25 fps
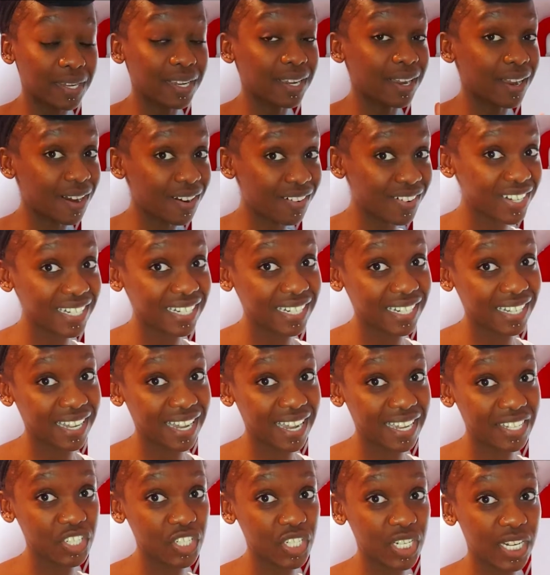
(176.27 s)
Currently,
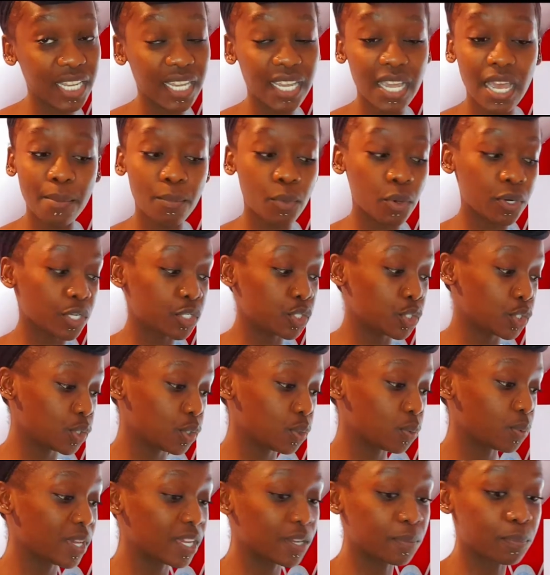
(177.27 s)
actually, I'm on a
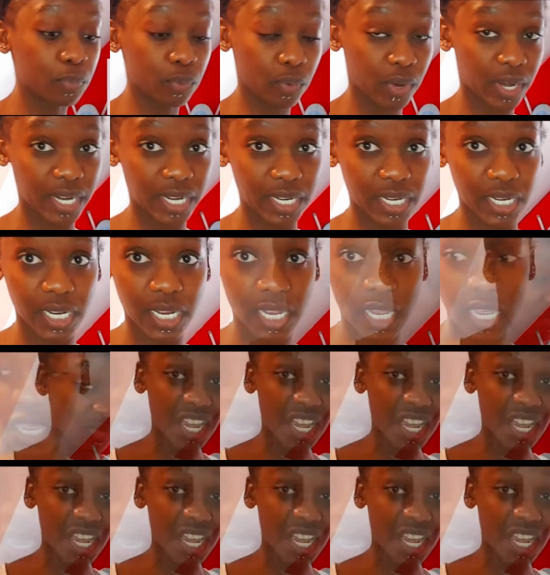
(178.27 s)
2-week break.